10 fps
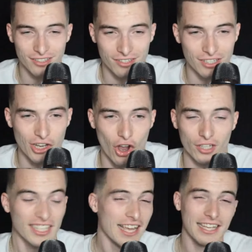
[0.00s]
the
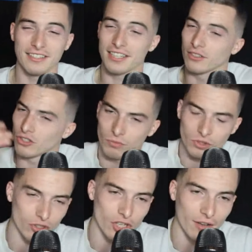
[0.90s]
Seahawks. He's hitting,
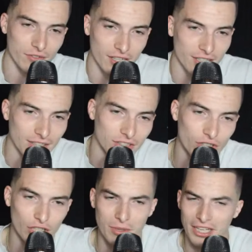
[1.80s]
Jeff said it on the
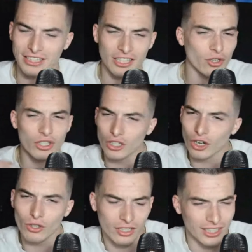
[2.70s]
stream. He hit the little
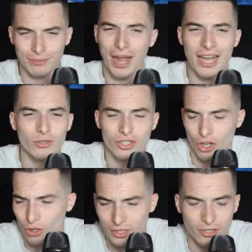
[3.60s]
Euro looking like Manu
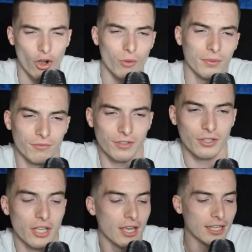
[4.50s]
Ginobili in the open
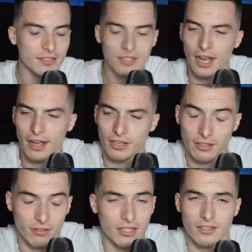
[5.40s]
field. He's a guy that I
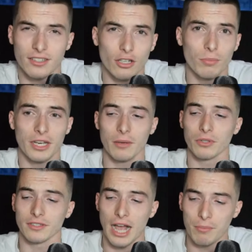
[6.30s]
think has still been able
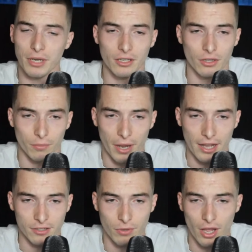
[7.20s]
to dominate in the
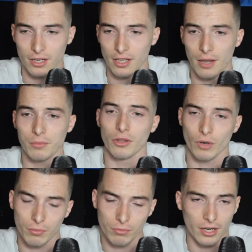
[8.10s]
pass blocking game and the
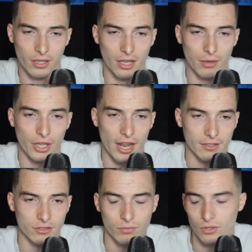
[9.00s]
run blocking game when they
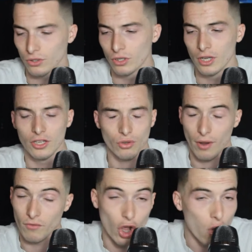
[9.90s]
ask him to. So I
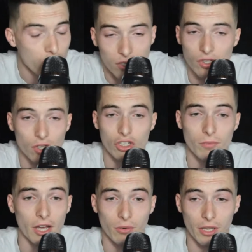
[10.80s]
have no concerns
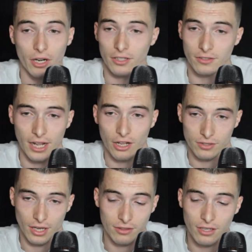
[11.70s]
about him there against Dallas.
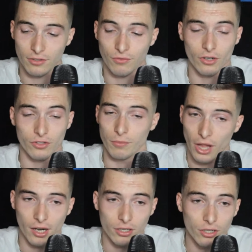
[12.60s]
I think as far as a
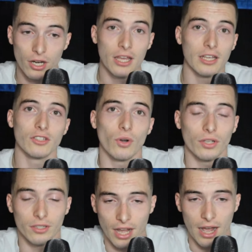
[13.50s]
blocker, he's going
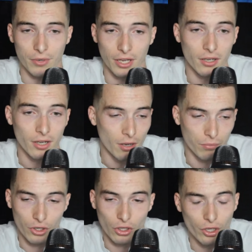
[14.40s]
to dominate.
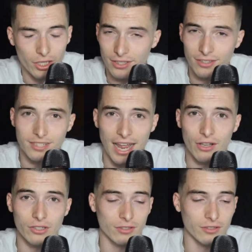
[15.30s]
But you look at this
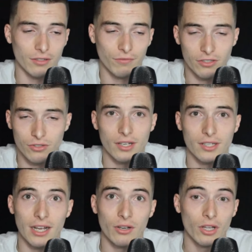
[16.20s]
Dallas defense right
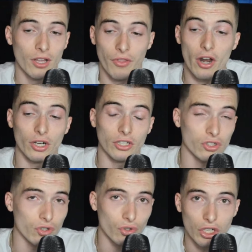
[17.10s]
now, they are
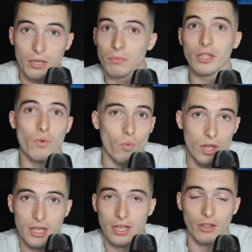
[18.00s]
extremely
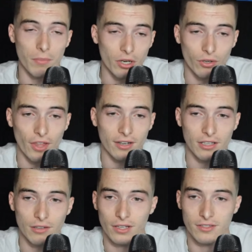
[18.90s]
weak in the middle of that
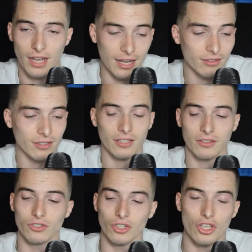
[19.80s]
defense. I think that
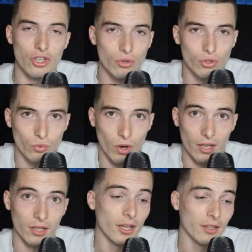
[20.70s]
there's a huge way
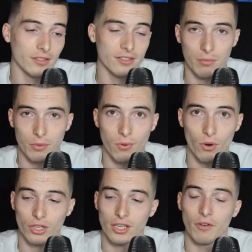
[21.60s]
that Sam
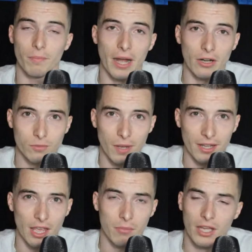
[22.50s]
Laporta can have a bounce back
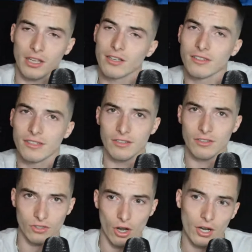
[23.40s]
game, kind of get his season
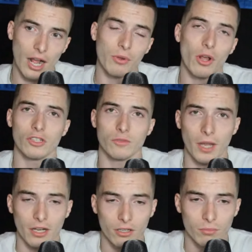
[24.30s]
started how we all
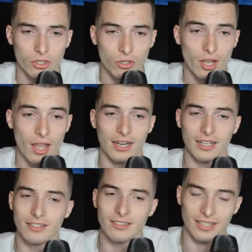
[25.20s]
expected him to. And
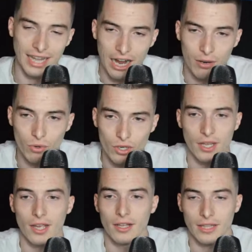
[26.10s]
against the Cowboys,
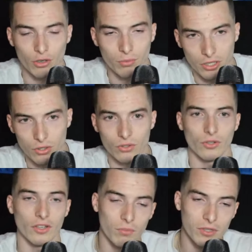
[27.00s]
that would be huge.
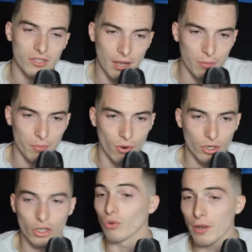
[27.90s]
So give me Sam
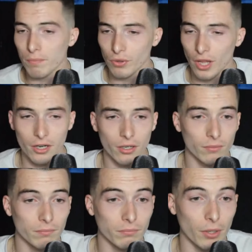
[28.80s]
Laporta, great player.
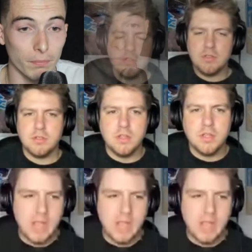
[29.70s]
Yep. Boom.